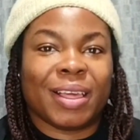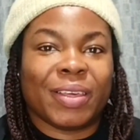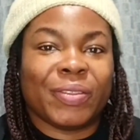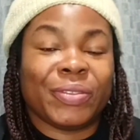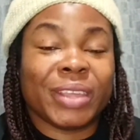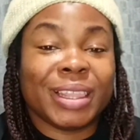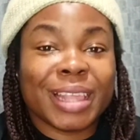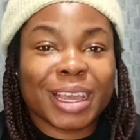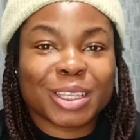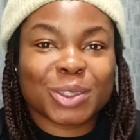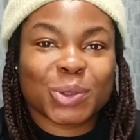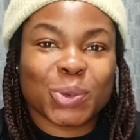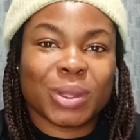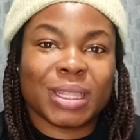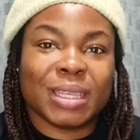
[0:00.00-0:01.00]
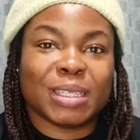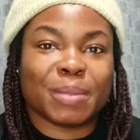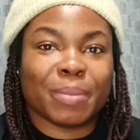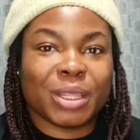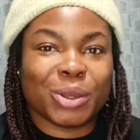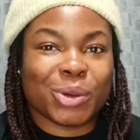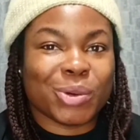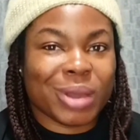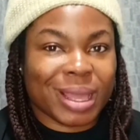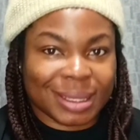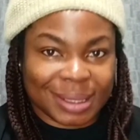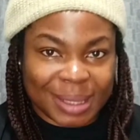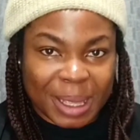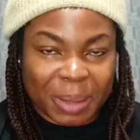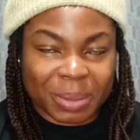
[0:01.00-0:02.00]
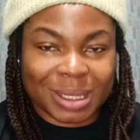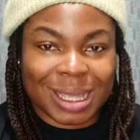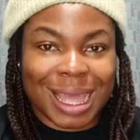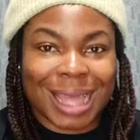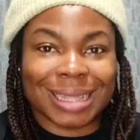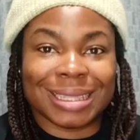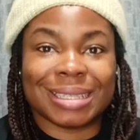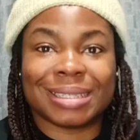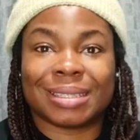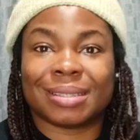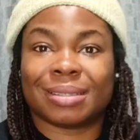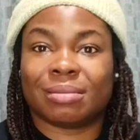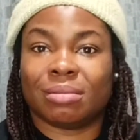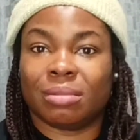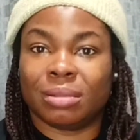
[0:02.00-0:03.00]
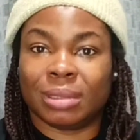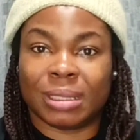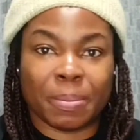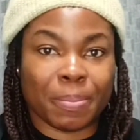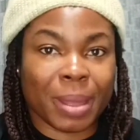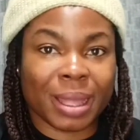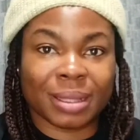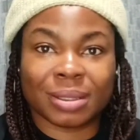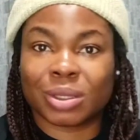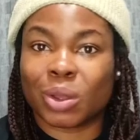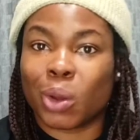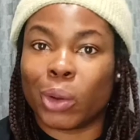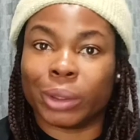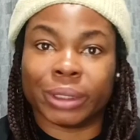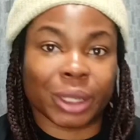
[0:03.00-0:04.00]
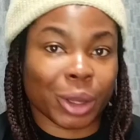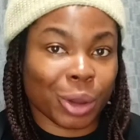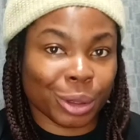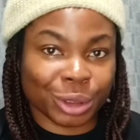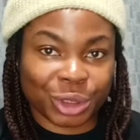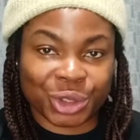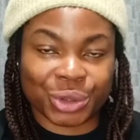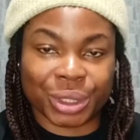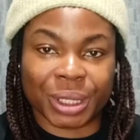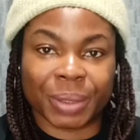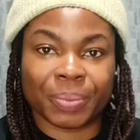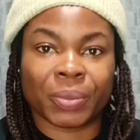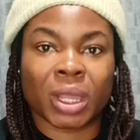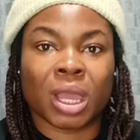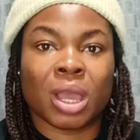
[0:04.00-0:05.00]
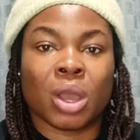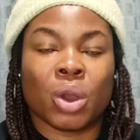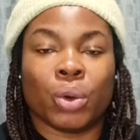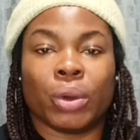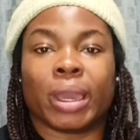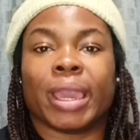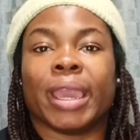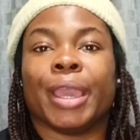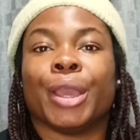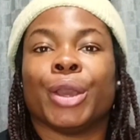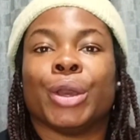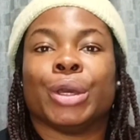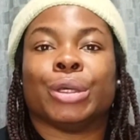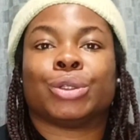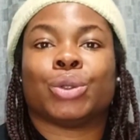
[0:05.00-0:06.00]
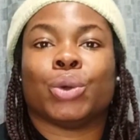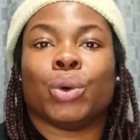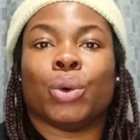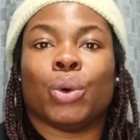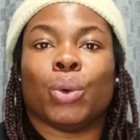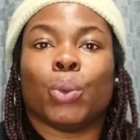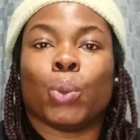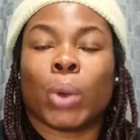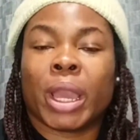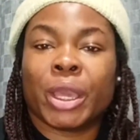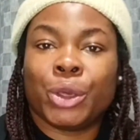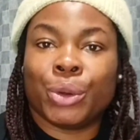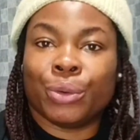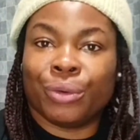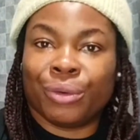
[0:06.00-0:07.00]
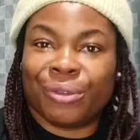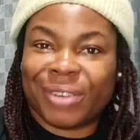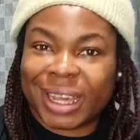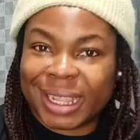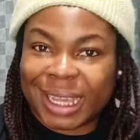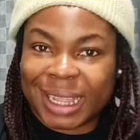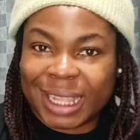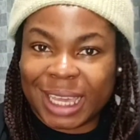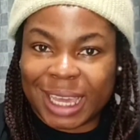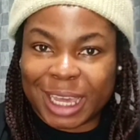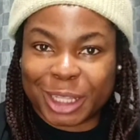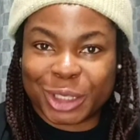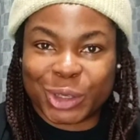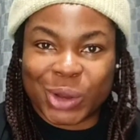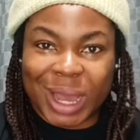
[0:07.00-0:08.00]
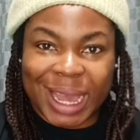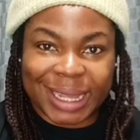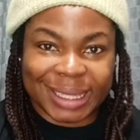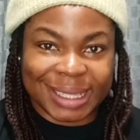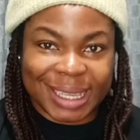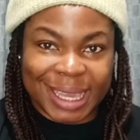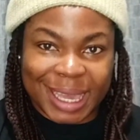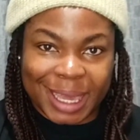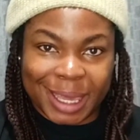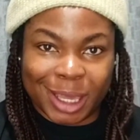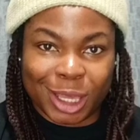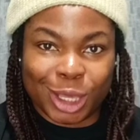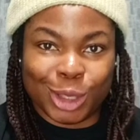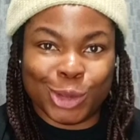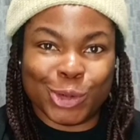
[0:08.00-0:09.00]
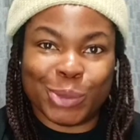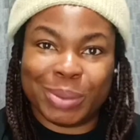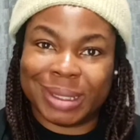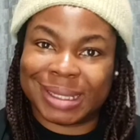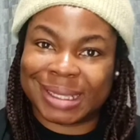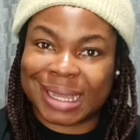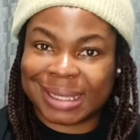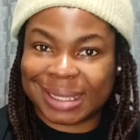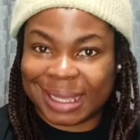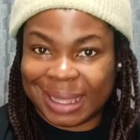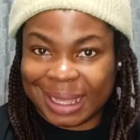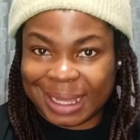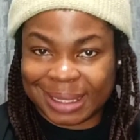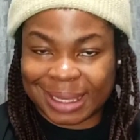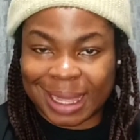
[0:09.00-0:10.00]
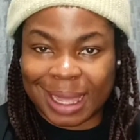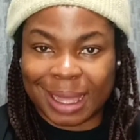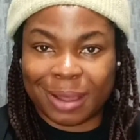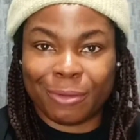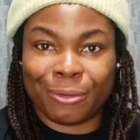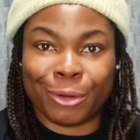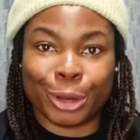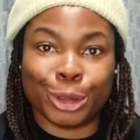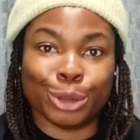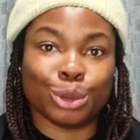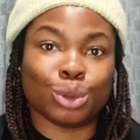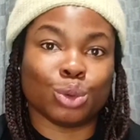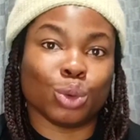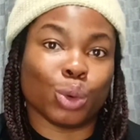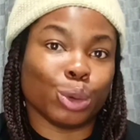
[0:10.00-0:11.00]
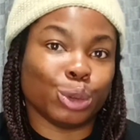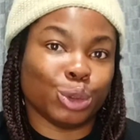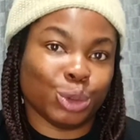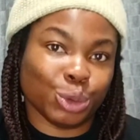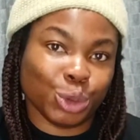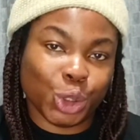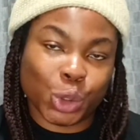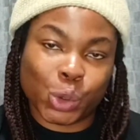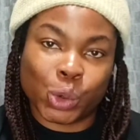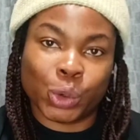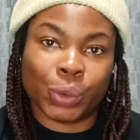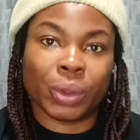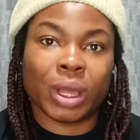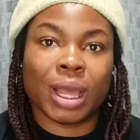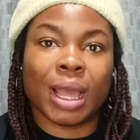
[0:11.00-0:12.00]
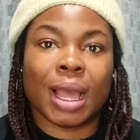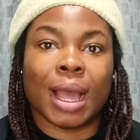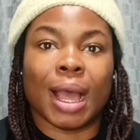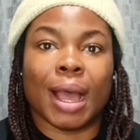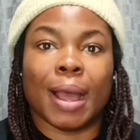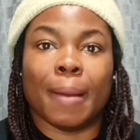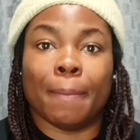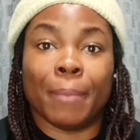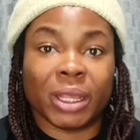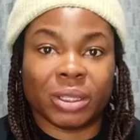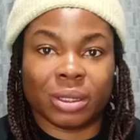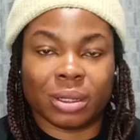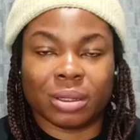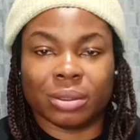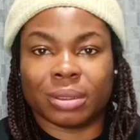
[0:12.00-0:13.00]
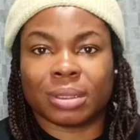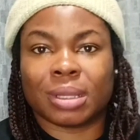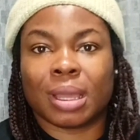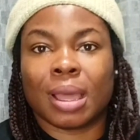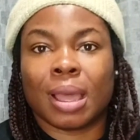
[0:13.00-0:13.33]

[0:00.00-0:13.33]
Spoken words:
The next one is medical exams, and this depends on the country. Okay, So when you finally get your ITA, you'll be sent a letter for you to go do your medicals.